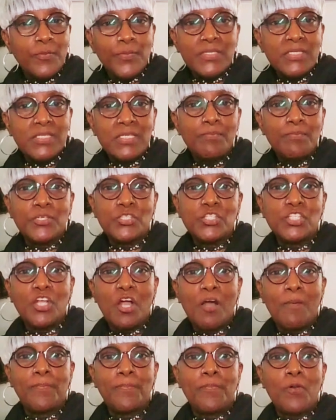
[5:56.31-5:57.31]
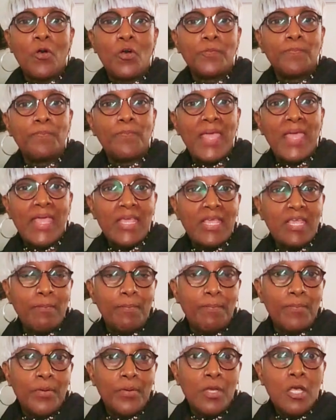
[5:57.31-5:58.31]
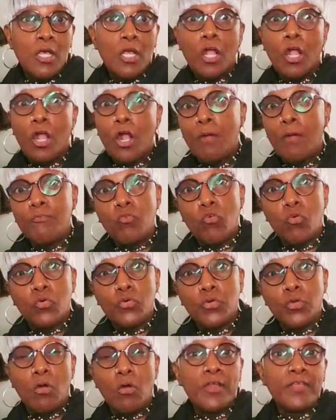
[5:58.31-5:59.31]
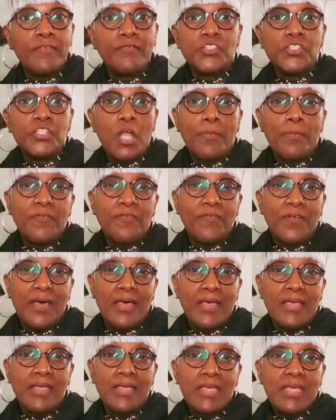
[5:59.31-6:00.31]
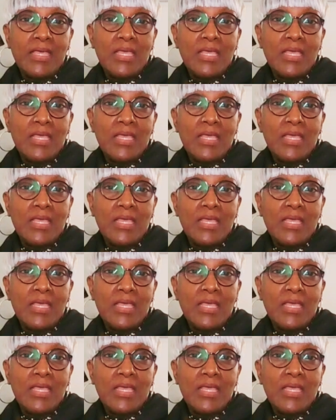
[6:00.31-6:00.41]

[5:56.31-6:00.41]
a simple shop on Payhip, Gumroad, or even Shopify.